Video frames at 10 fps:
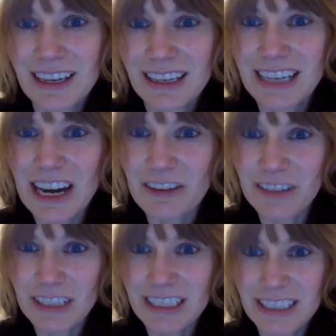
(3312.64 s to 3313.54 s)

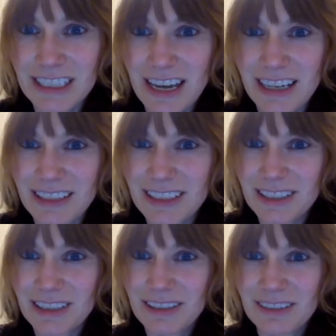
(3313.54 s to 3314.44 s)
carefully designed
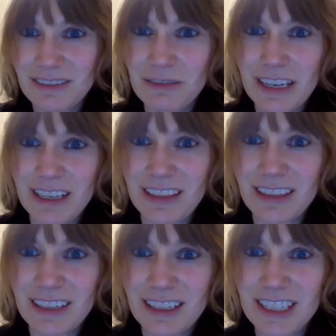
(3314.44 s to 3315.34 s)
with
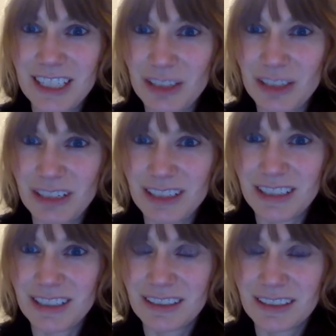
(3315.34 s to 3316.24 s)
constituents
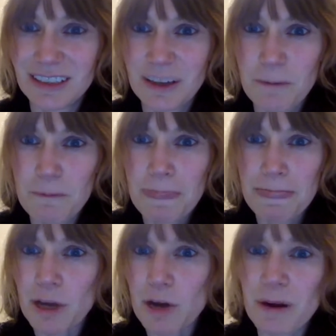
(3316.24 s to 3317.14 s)

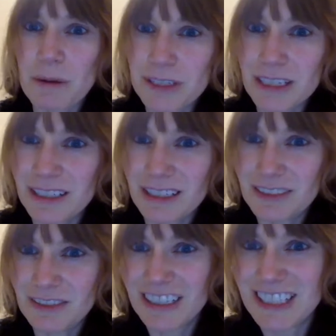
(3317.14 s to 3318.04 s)
or representatives
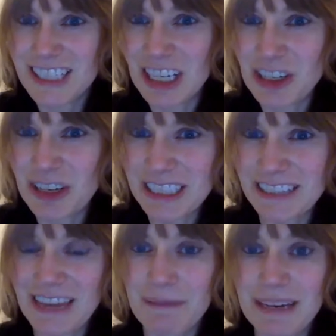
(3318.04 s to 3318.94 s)
of constituents, if
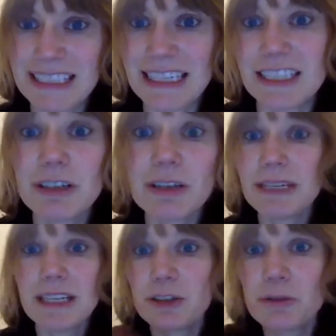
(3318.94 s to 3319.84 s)
that makes sense. So it'll
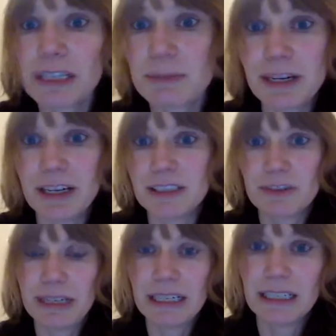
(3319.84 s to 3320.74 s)
be a new experience for
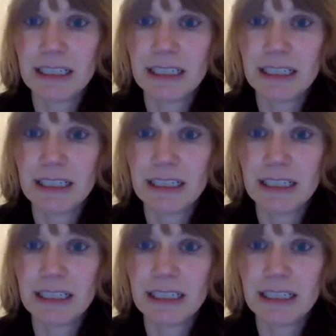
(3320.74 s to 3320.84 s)
me.